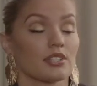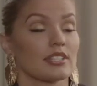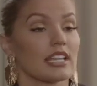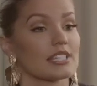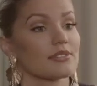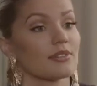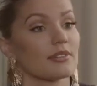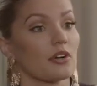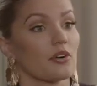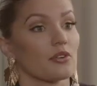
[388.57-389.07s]
so
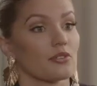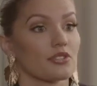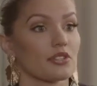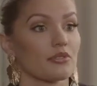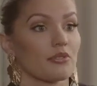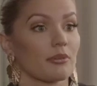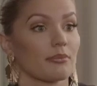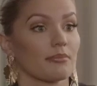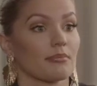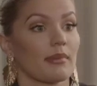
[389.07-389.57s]
that's what
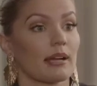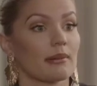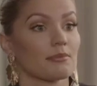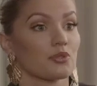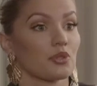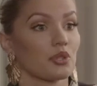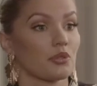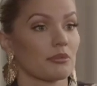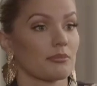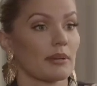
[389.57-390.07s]
also what
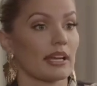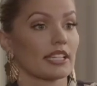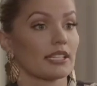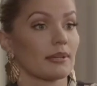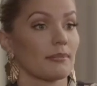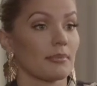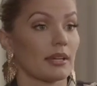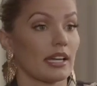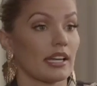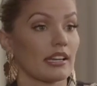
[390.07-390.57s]
I'm doing with my
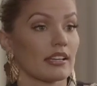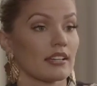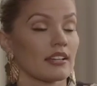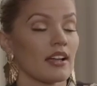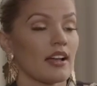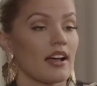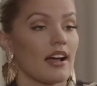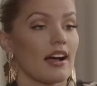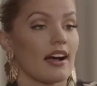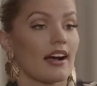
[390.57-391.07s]

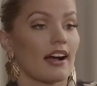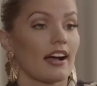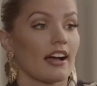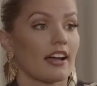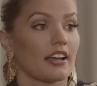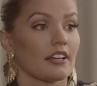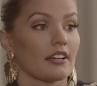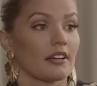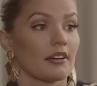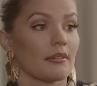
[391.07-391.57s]
campaign.
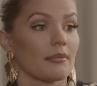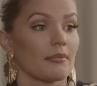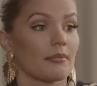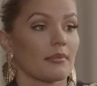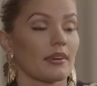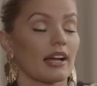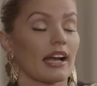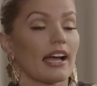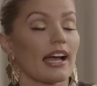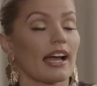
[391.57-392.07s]

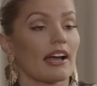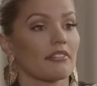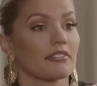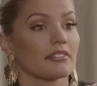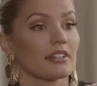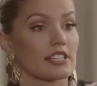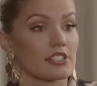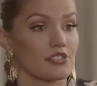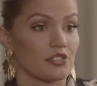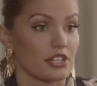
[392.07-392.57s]
I
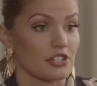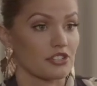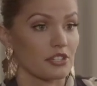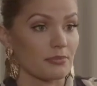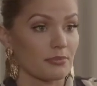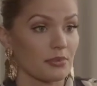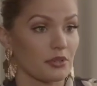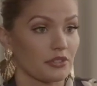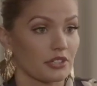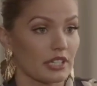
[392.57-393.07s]
have
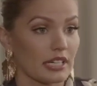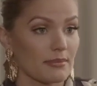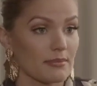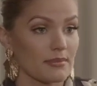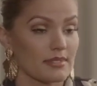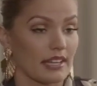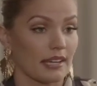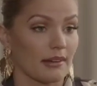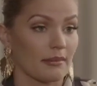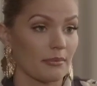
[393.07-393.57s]
castration
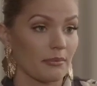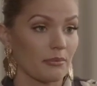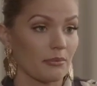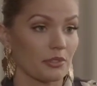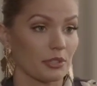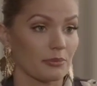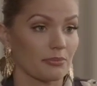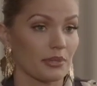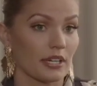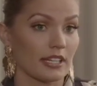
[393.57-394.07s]
programs.
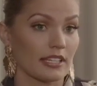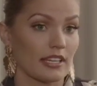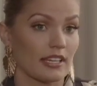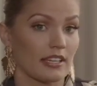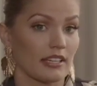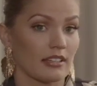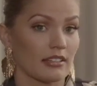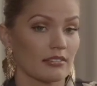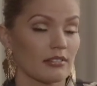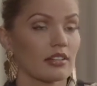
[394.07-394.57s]
We're
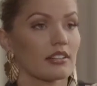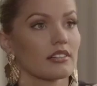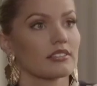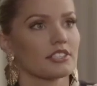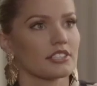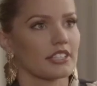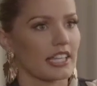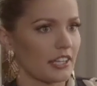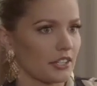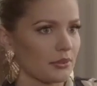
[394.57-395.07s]
bringing
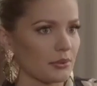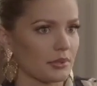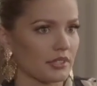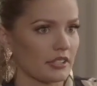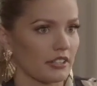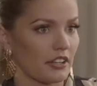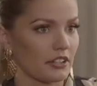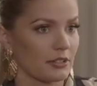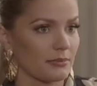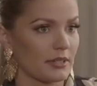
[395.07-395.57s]
together
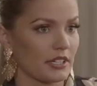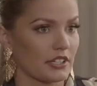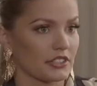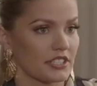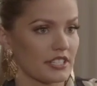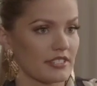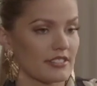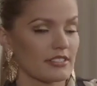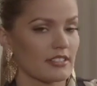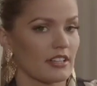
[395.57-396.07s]
with another big
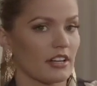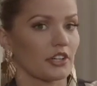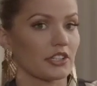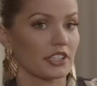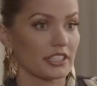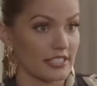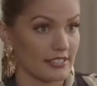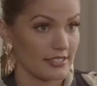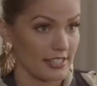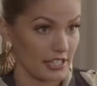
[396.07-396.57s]

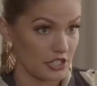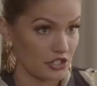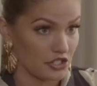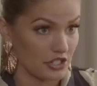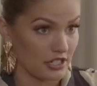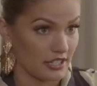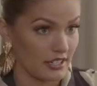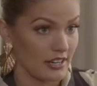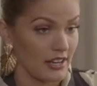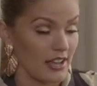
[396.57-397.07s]

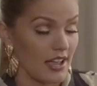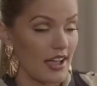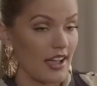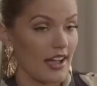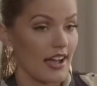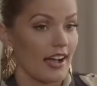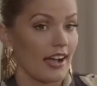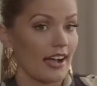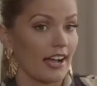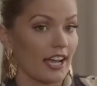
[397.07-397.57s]
organization.
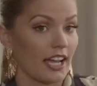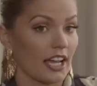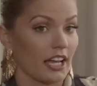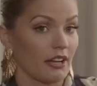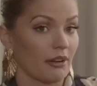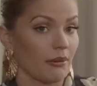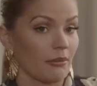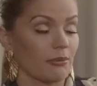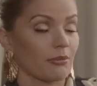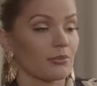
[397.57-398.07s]

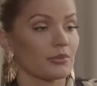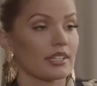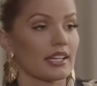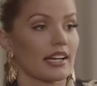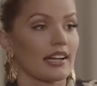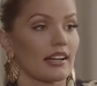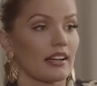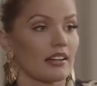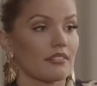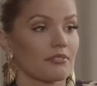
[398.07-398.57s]
We
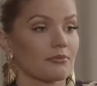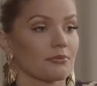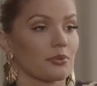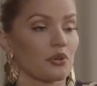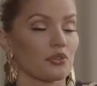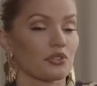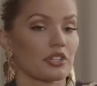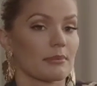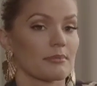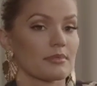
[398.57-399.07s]
have
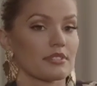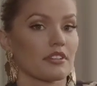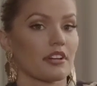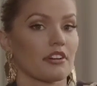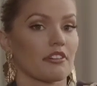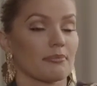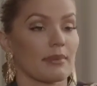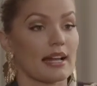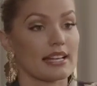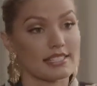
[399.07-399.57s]
programs
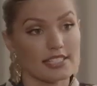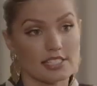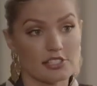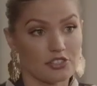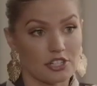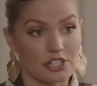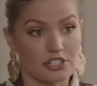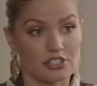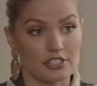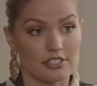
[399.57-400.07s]
of mass
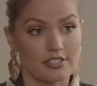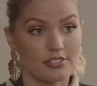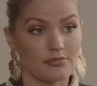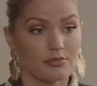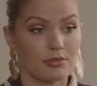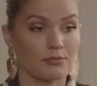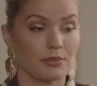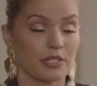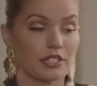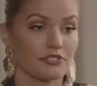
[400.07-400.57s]

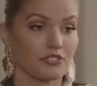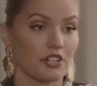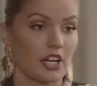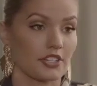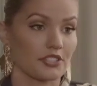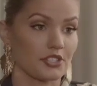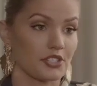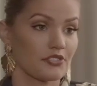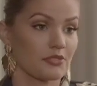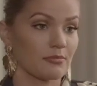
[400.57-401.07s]
castrations. We bring
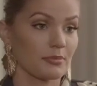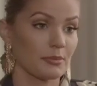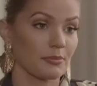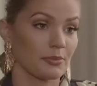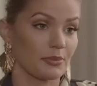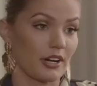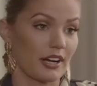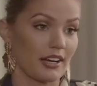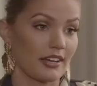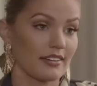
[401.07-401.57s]
doctors from
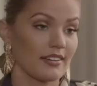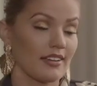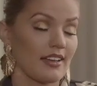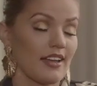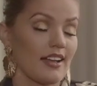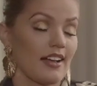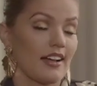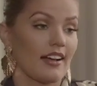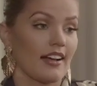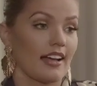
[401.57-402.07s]
abroad.
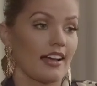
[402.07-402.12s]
